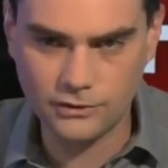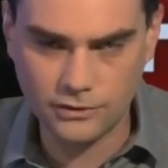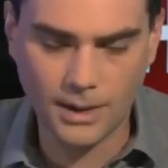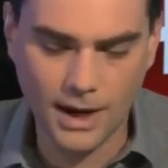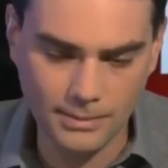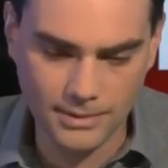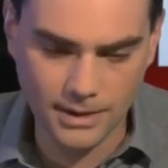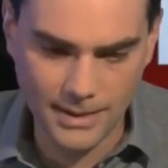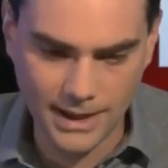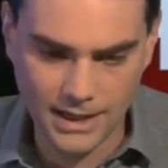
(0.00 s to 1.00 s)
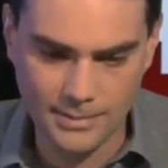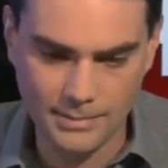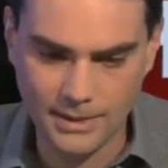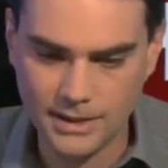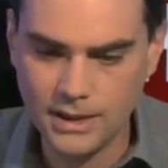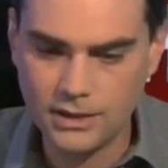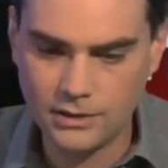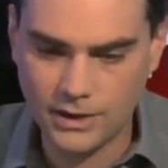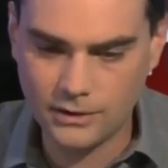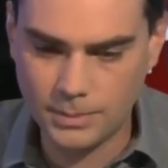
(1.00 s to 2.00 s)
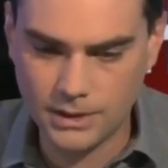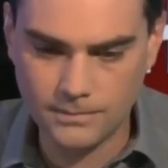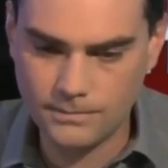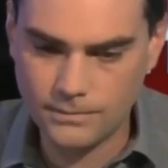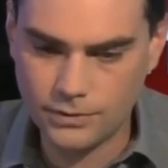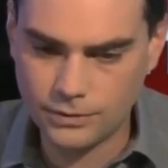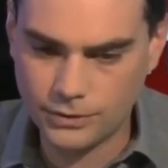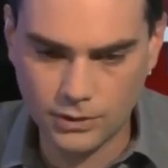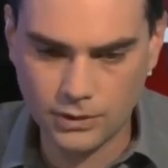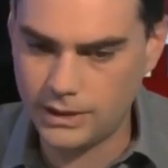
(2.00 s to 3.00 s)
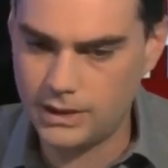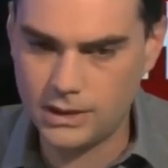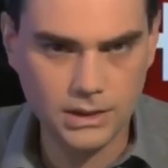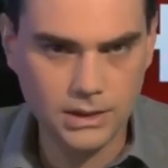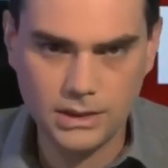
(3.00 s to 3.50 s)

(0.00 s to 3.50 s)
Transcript: She's the problem here, Maggie Haberman, who has been thoroughly